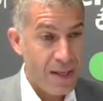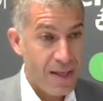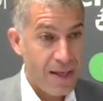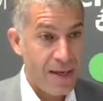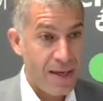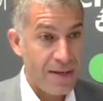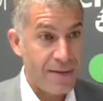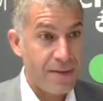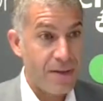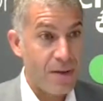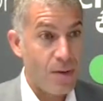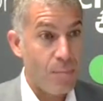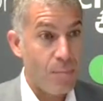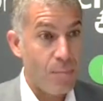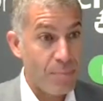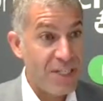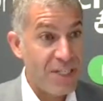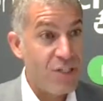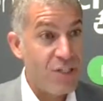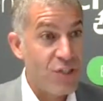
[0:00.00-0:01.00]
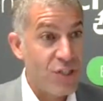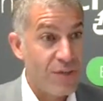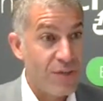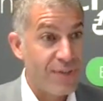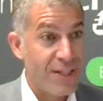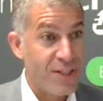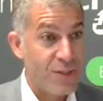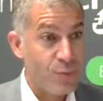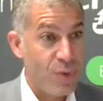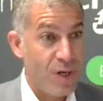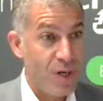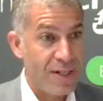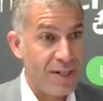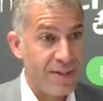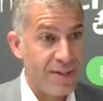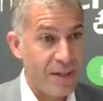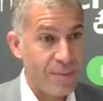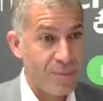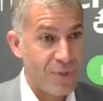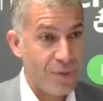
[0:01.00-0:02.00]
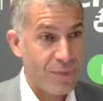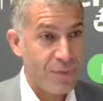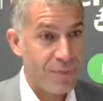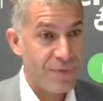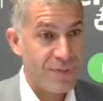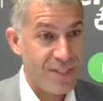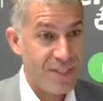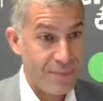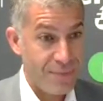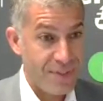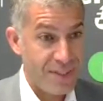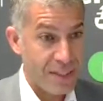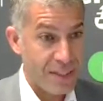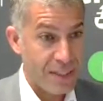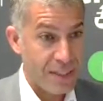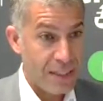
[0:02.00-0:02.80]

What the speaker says: and a big shift as well in terms of safety.